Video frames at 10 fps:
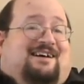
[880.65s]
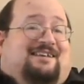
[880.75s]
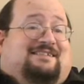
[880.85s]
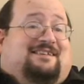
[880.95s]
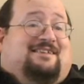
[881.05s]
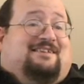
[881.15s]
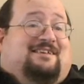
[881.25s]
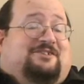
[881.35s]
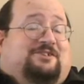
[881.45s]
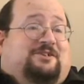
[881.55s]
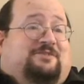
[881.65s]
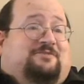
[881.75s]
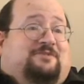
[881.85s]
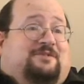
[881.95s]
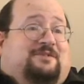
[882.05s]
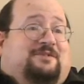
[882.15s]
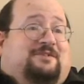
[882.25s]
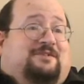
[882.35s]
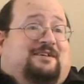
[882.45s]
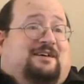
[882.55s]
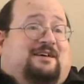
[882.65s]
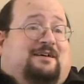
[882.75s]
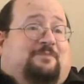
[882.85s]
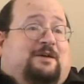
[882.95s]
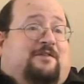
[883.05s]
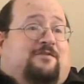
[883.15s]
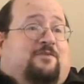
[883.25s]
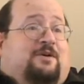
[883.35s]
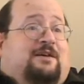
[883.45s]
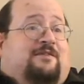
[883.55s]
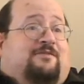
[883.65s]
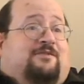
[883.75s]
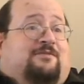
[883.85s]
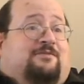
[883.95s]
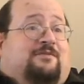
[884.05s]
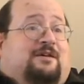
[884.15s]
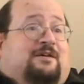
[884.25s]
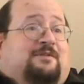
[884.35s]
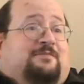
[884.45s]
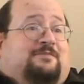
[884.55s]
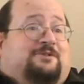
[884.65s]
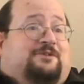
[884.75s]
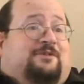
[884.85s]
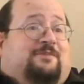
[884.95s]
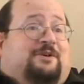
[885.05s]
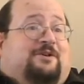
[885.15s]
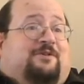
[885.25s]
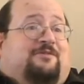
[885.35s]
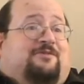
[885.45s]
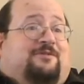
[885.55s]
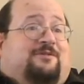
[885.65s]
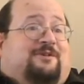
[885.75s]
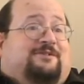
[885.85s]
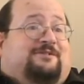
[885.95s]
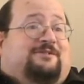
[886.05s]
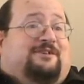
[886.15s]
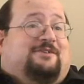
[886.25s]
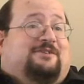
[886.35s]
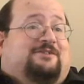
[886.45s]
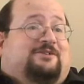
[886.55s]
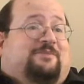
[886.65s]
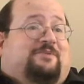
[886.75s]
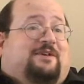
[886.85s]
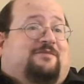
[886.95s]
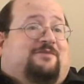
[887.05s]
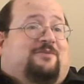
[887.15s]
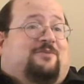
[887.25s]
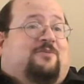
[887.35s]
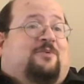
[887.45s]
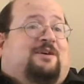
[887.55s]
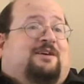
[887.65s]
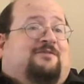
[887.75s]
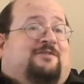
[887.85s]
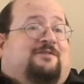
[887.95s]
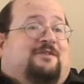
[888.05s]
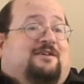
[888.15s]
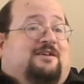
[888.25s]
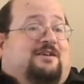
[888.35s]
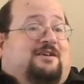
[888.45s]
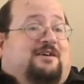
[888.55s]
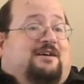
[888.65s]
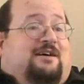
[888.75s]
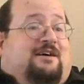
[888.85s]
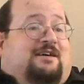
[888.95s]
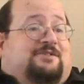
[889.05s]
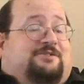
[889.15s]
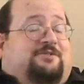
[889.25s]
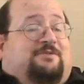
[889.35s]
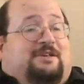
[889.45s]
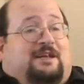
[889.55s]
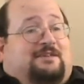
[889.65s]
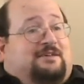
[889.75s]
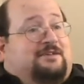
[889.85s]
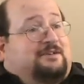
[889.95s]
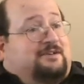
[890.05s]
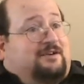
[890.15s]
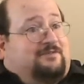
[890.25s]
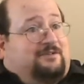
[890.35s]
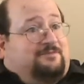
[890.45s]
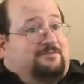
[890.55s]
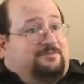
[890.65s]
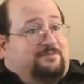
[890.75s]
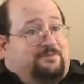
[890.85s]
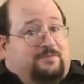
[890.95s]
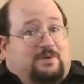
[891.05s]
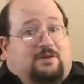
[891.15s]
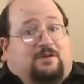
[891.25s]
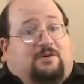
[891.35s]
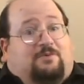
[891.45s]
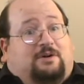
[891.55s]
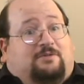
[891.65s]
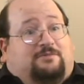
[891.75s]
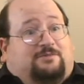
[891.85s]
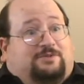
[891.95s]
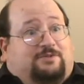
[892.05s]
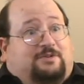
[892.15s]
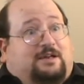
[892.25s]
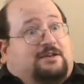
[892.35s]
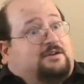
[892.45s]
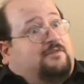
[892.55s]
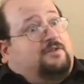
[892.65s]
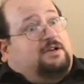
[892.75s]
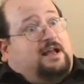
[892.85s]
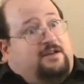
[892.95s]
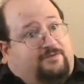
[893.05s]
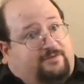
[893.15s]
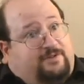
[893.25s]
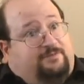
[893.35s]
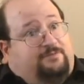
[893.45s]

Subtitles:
said that she would pay for whatever she told me to go for. She said that she'd pay for whatever student aid didn't cover. Well, student aid covered half of it,